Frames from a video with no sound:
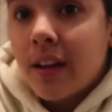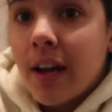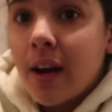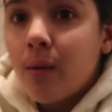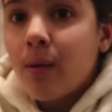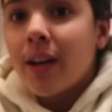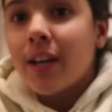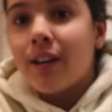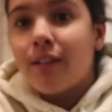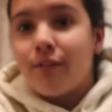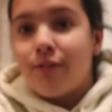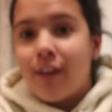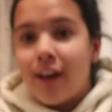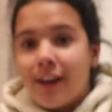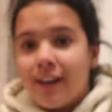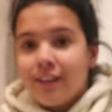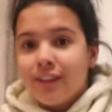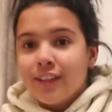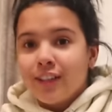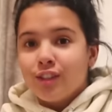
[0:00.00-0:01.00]
now I can
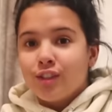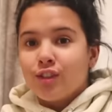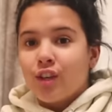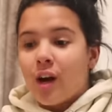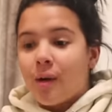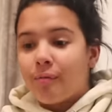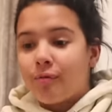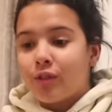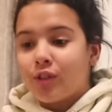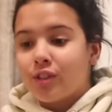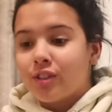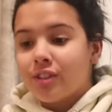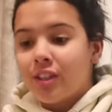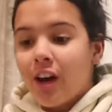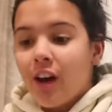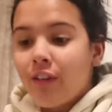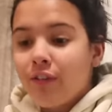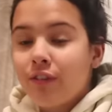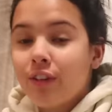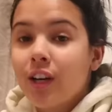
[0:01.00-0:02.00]
finally shop for
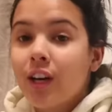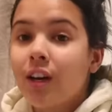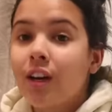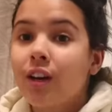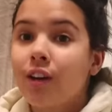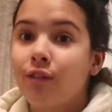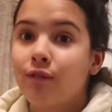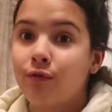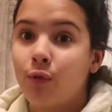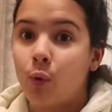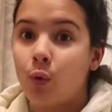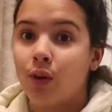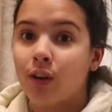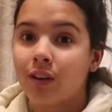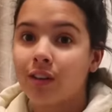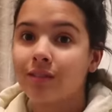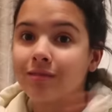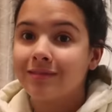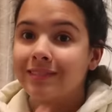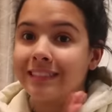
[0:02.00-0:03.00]
stuff
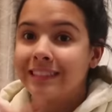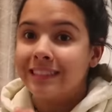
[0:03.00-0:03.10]
for